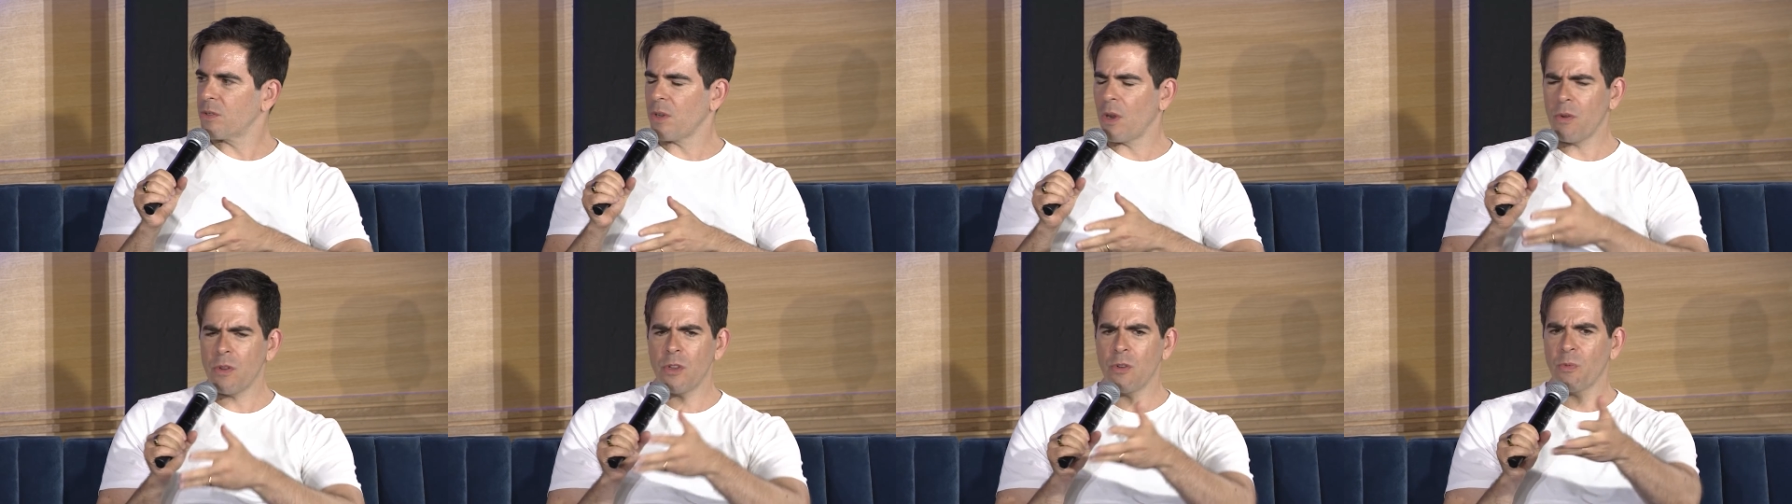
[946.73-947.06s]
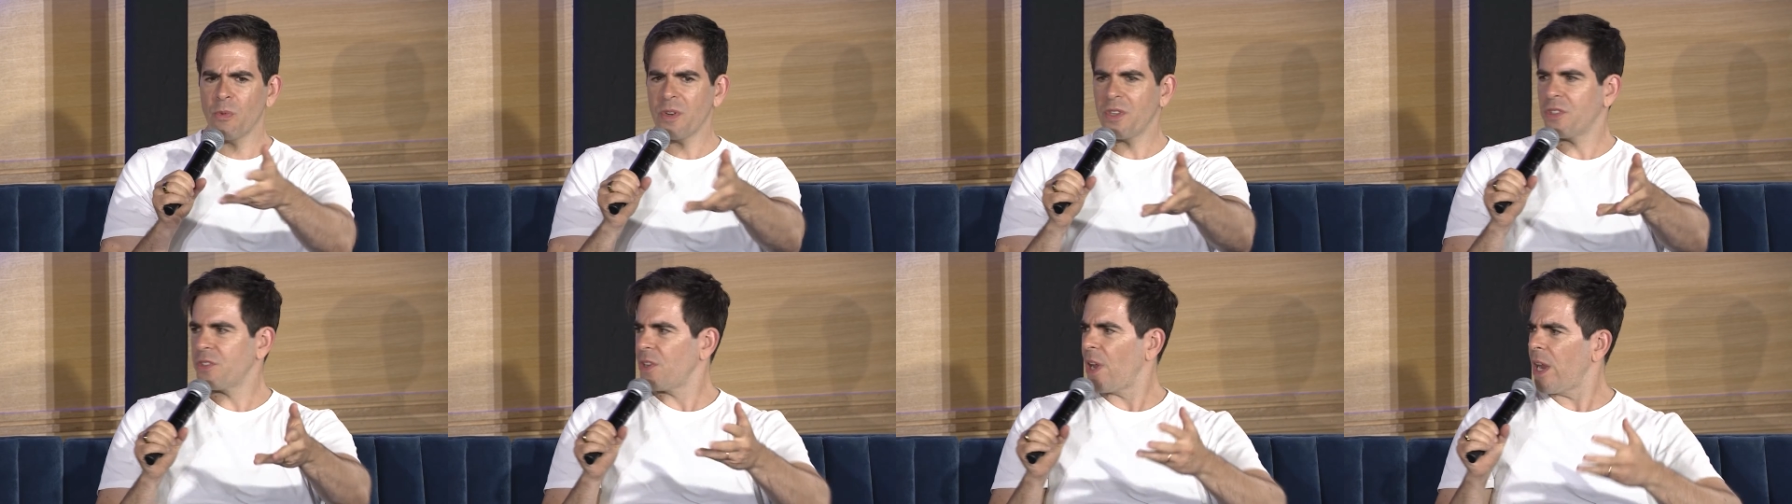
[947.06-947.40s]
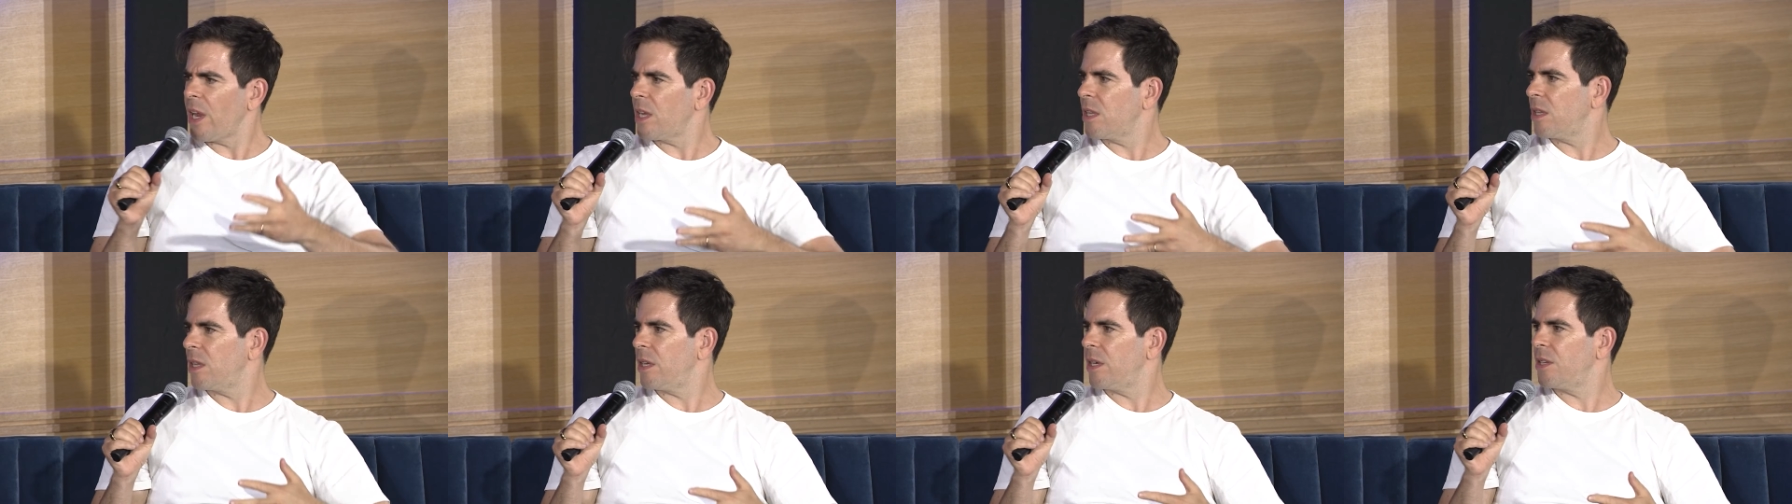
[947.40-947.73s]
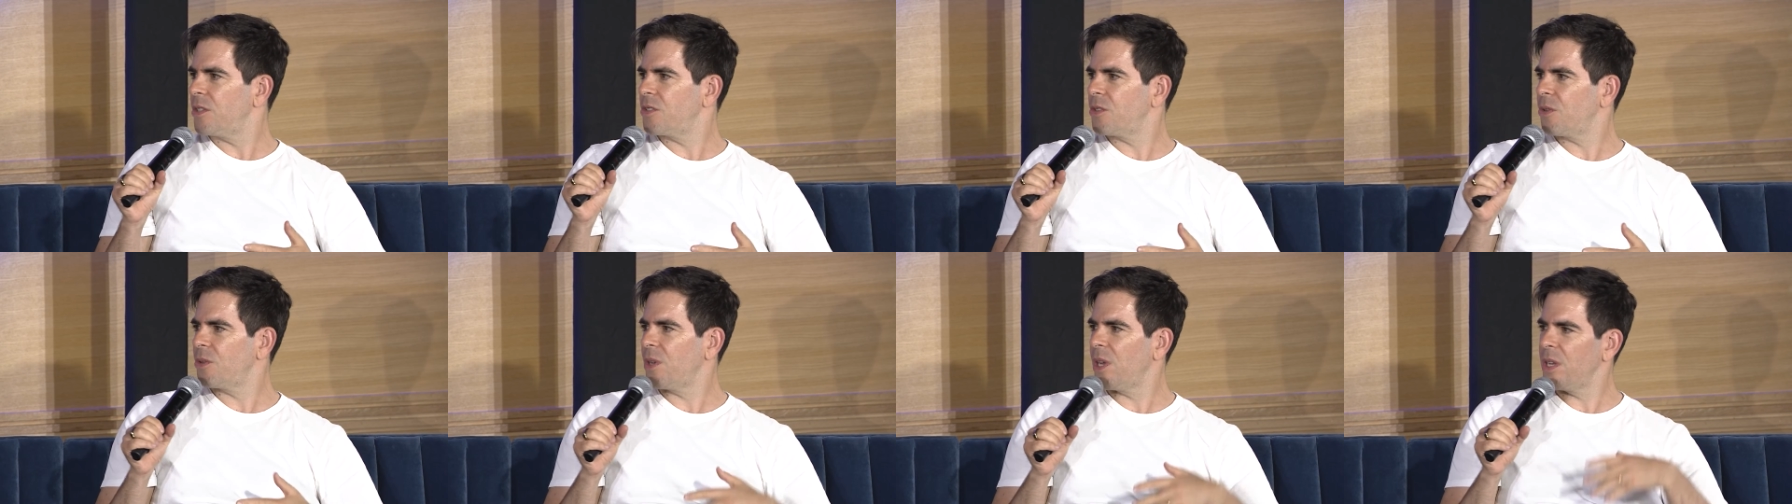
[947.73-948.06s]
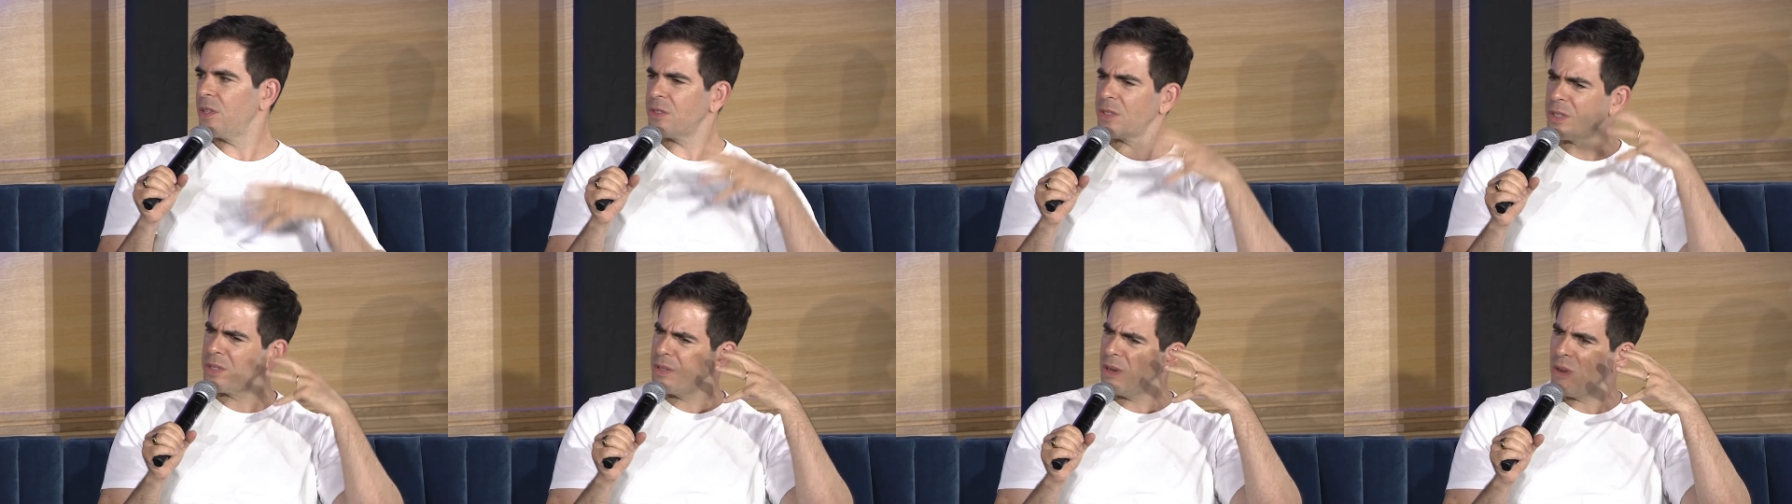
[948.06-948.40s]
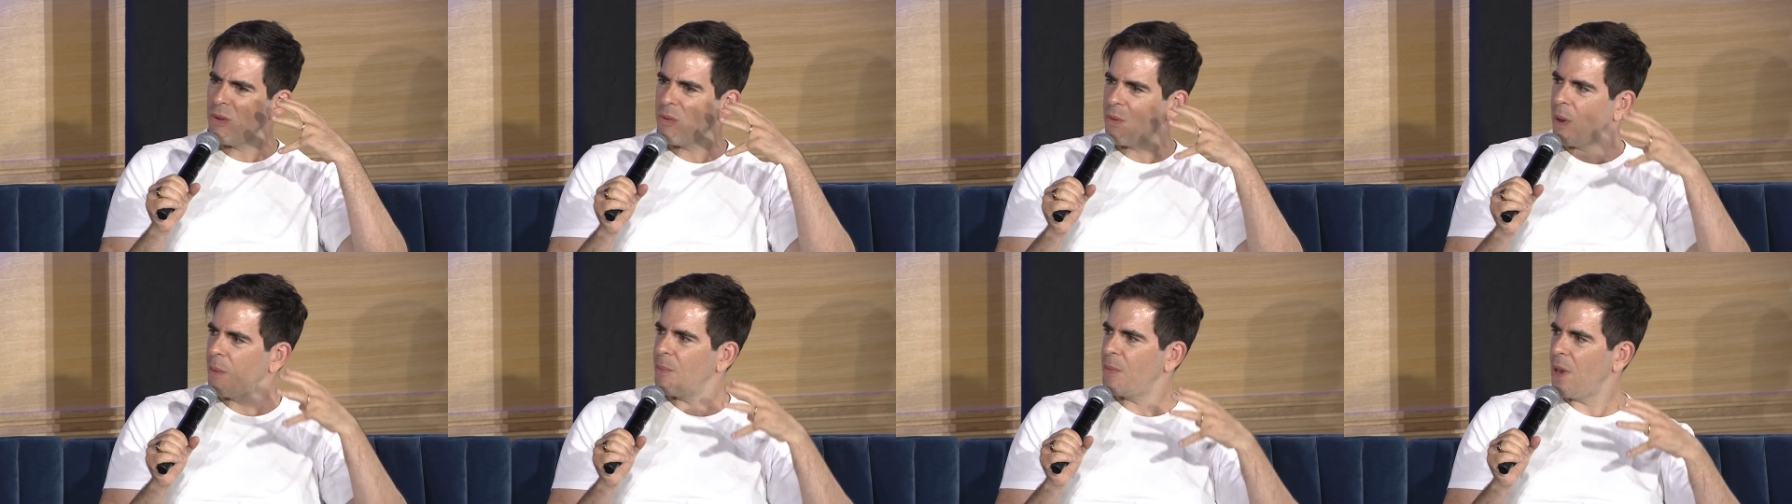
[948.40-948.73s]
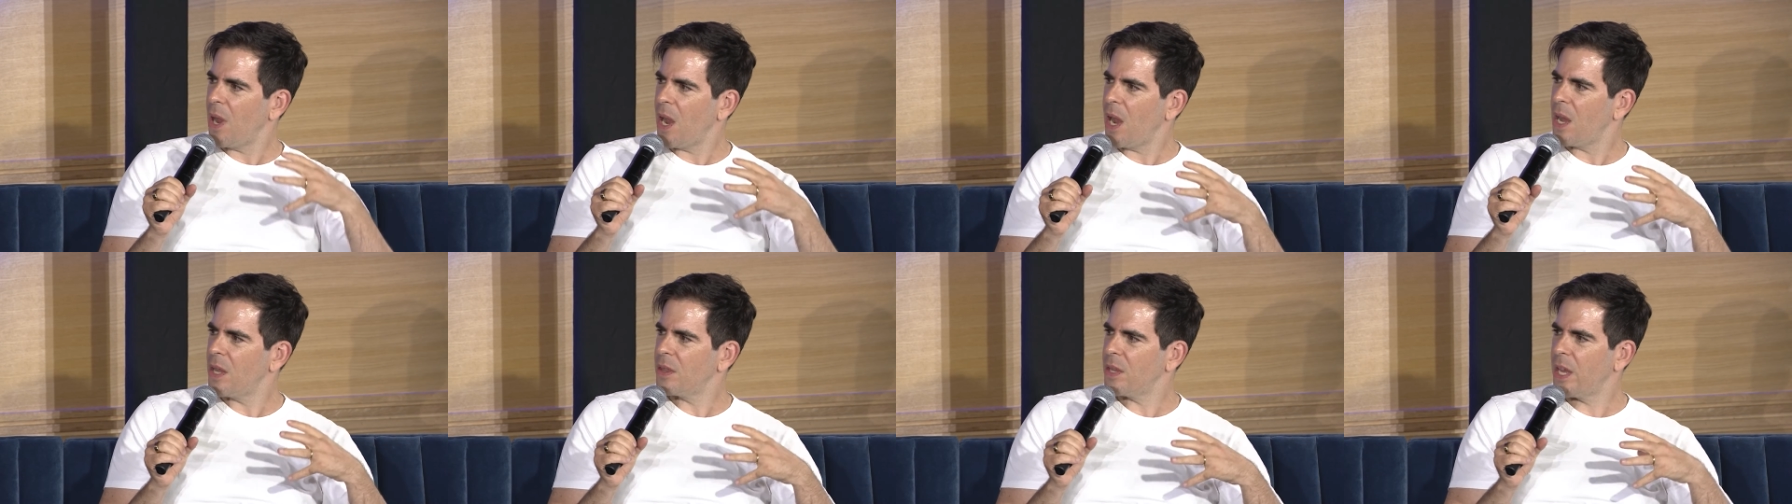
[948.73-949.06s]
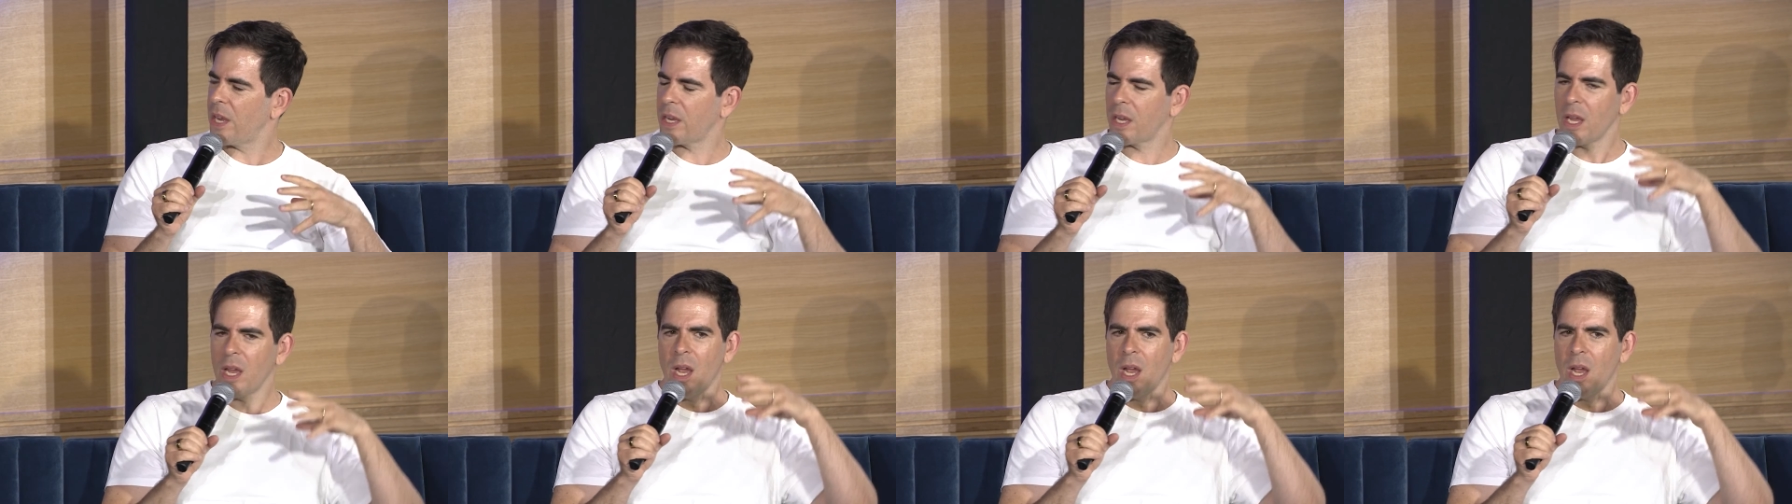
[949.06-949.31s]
Oh, you recycle it. It's okay. It's like, no, I'm not. Like,